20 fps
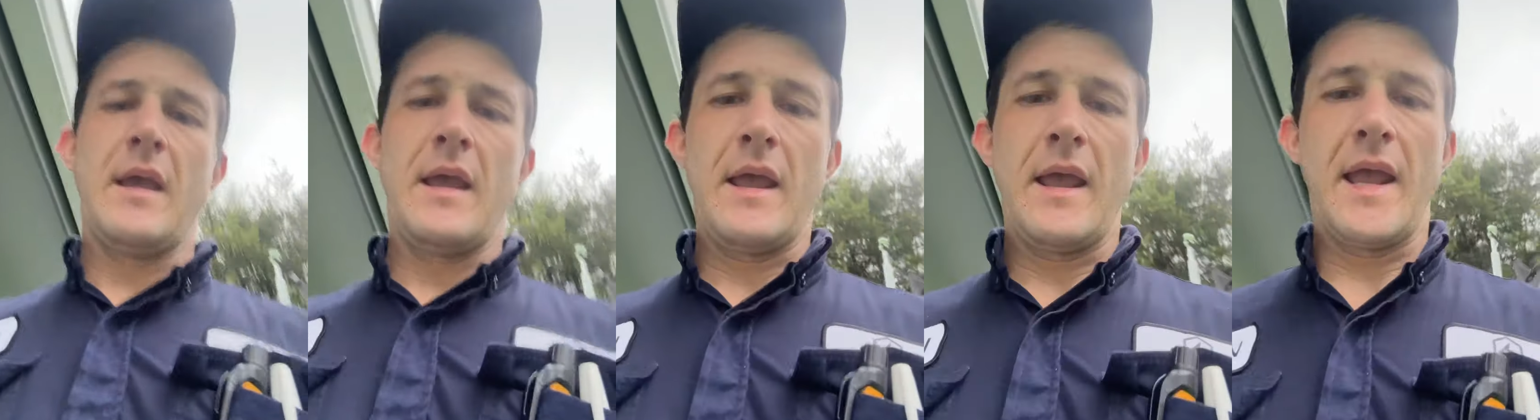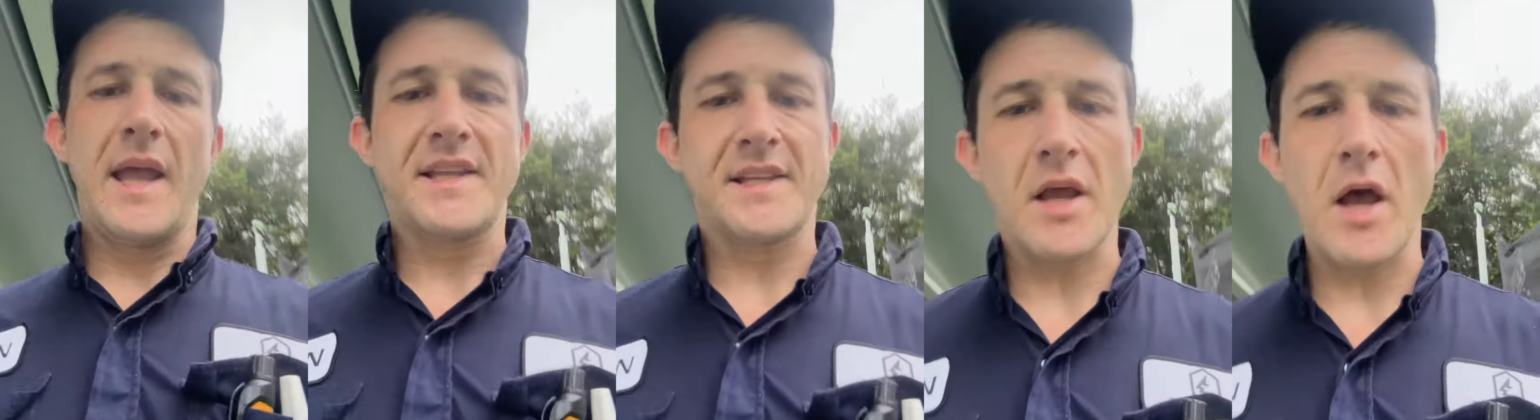
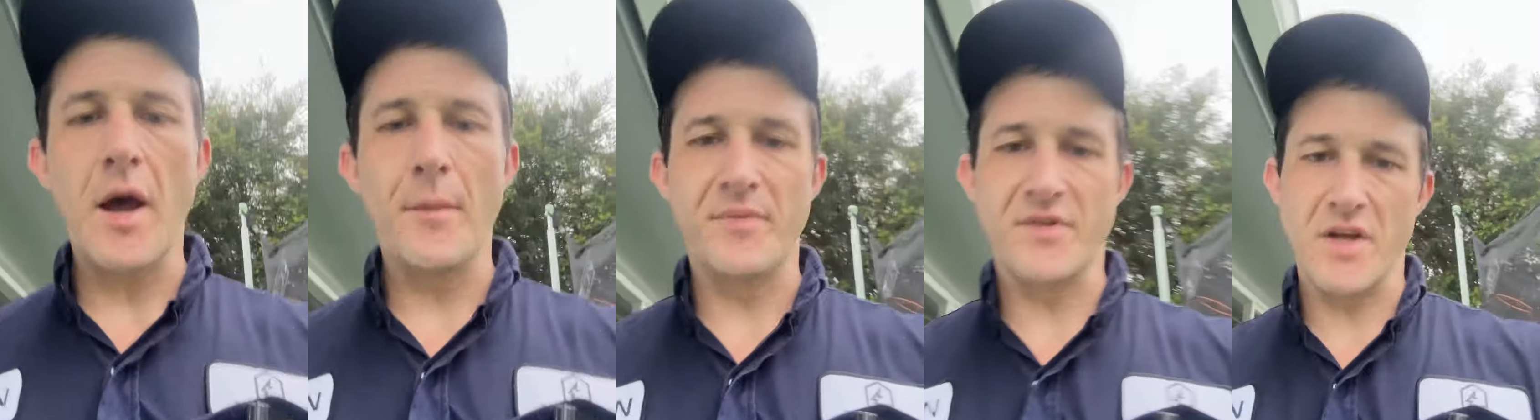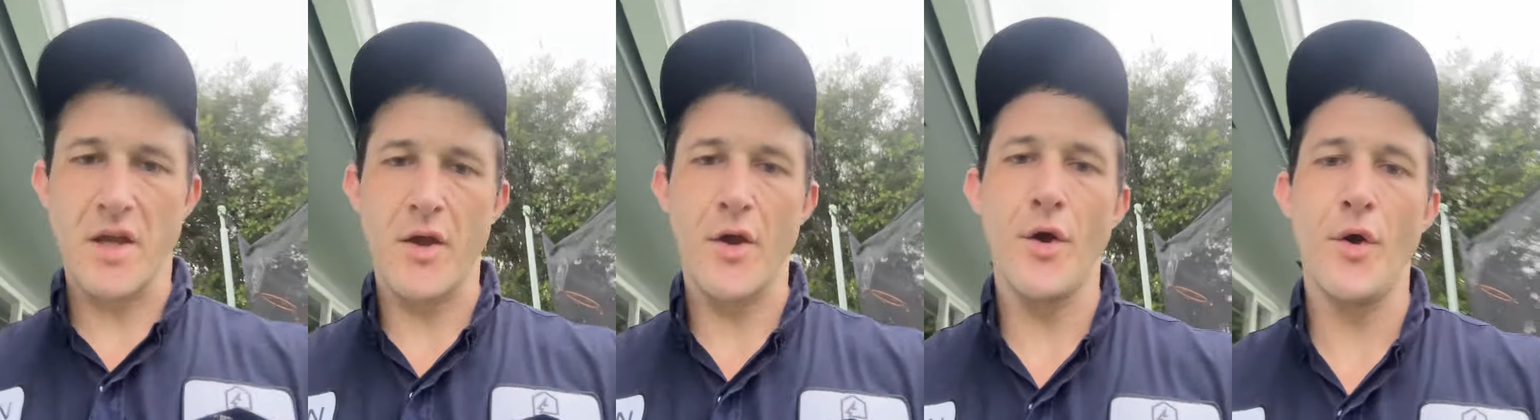It's up
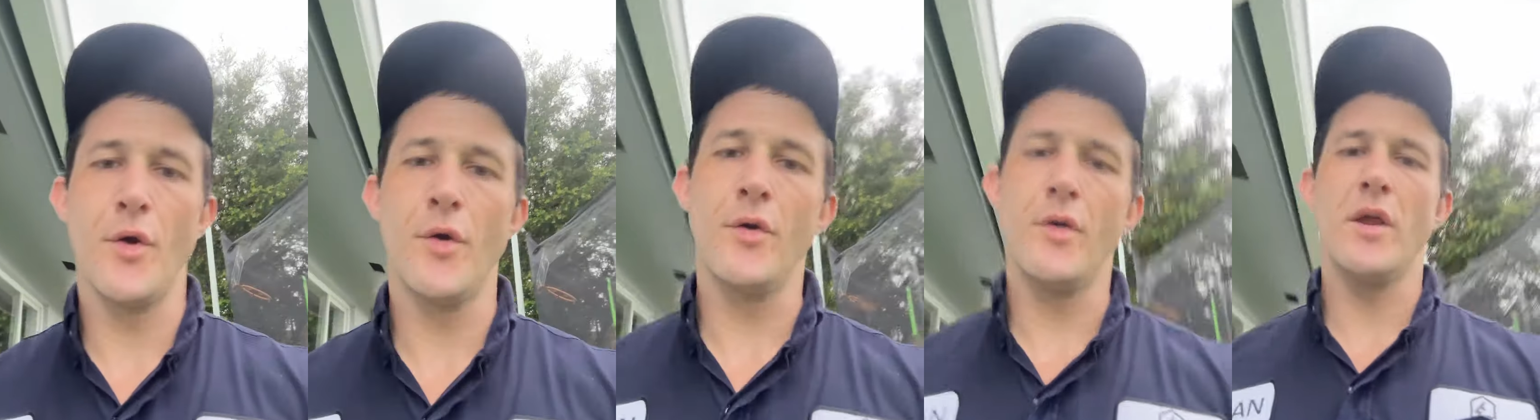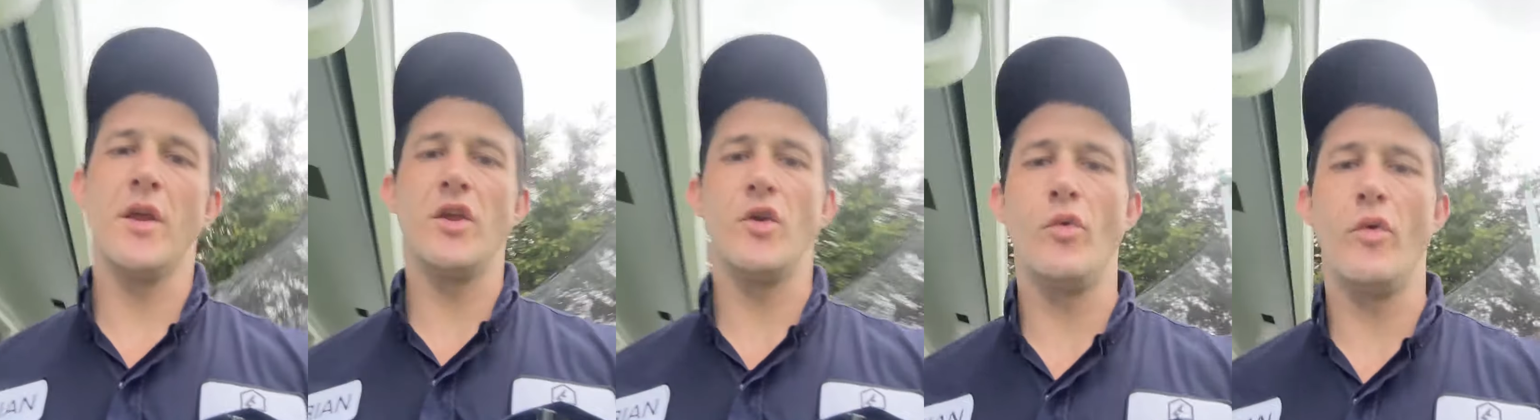to
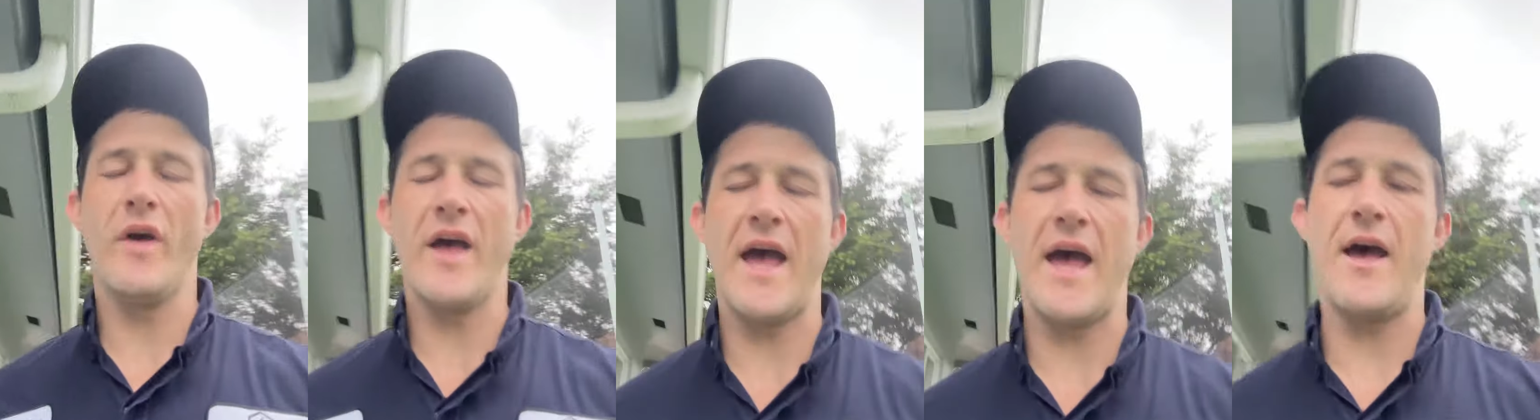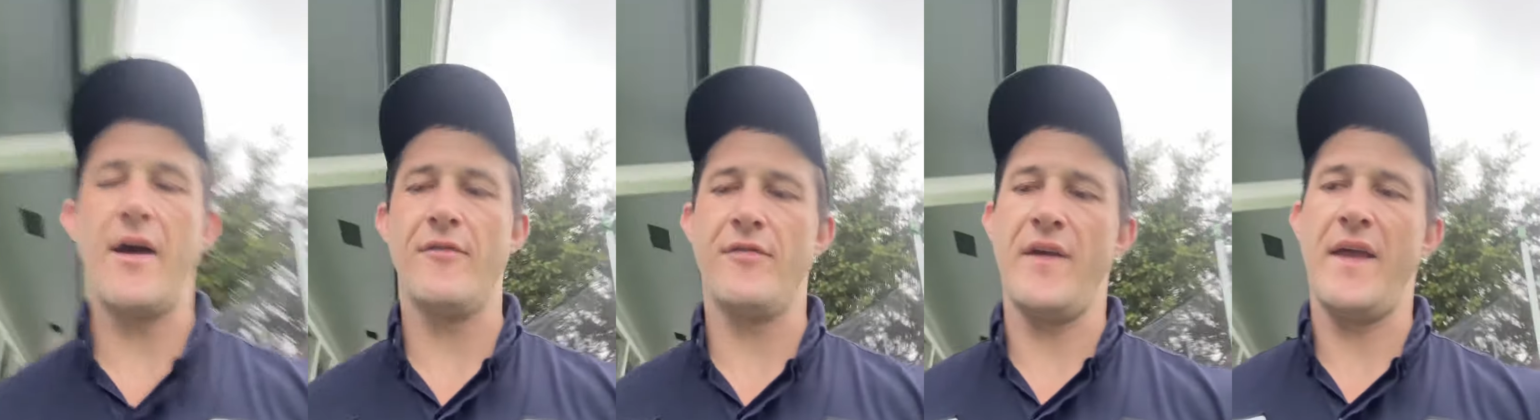code. You will
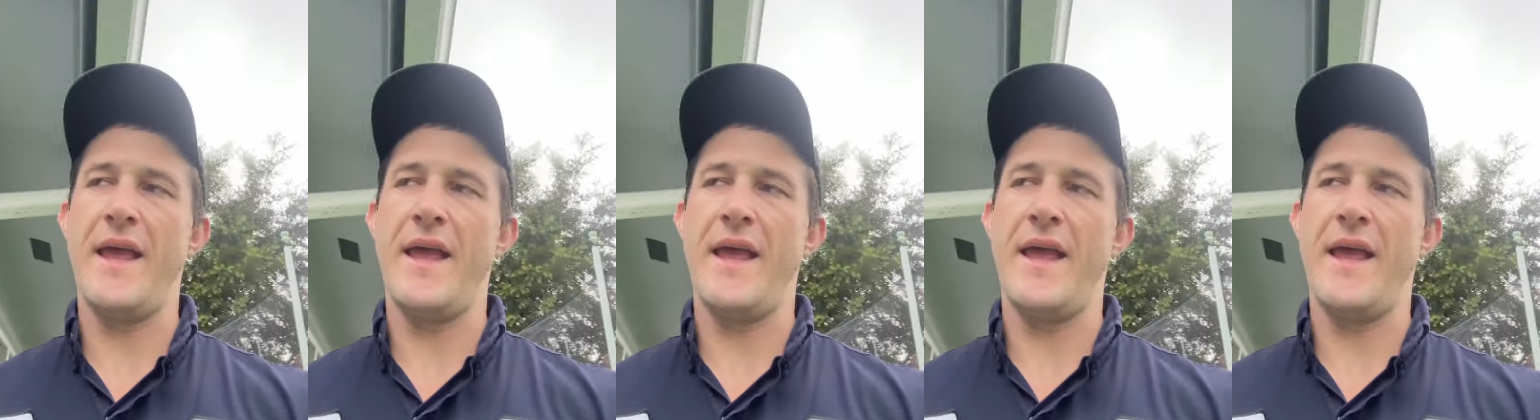have